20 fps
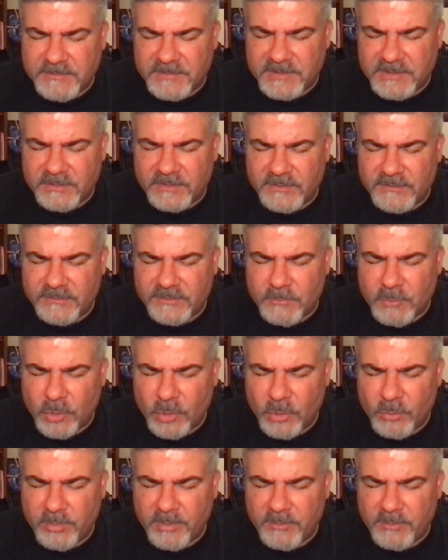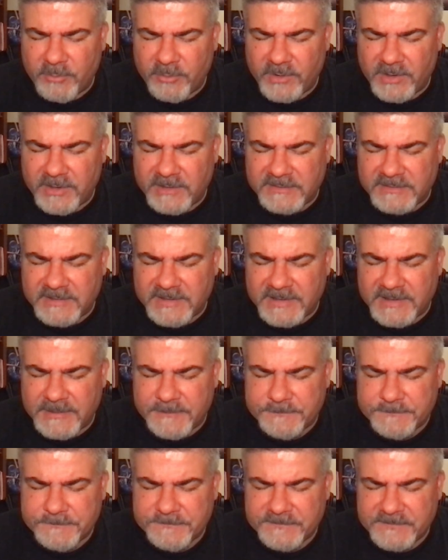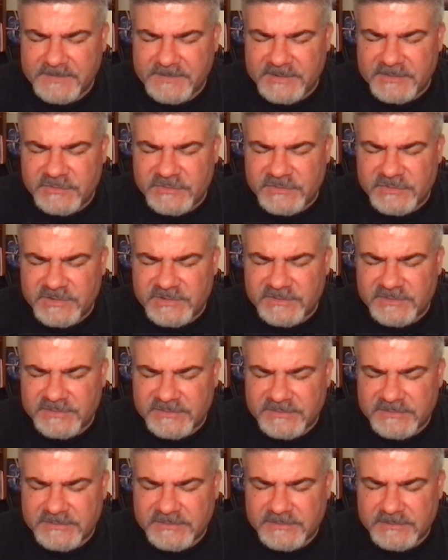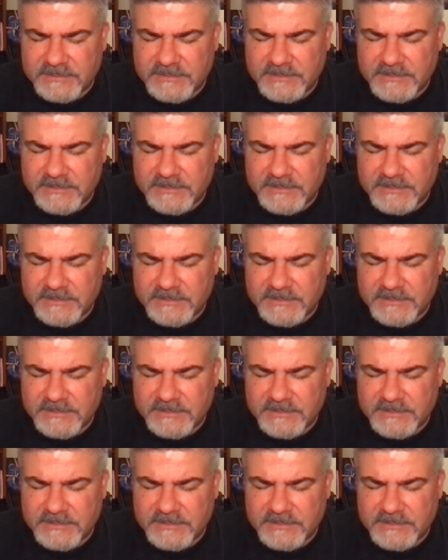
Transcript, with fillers: May you give them hope, I pray today. In Jesus'